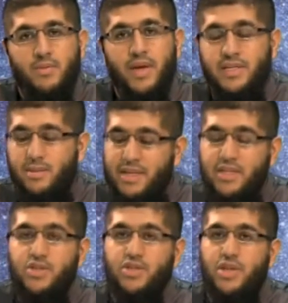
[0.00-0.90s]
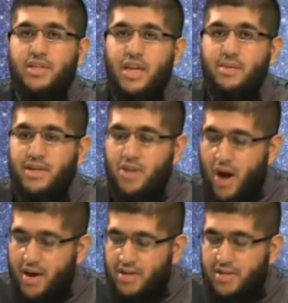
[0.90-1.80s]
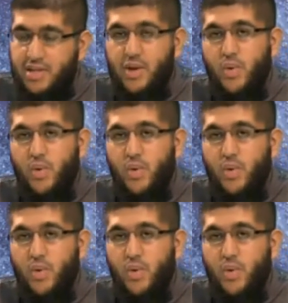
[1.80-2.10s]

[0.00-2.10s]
Because the Messenger sallallahu alaihi wasallam taught us that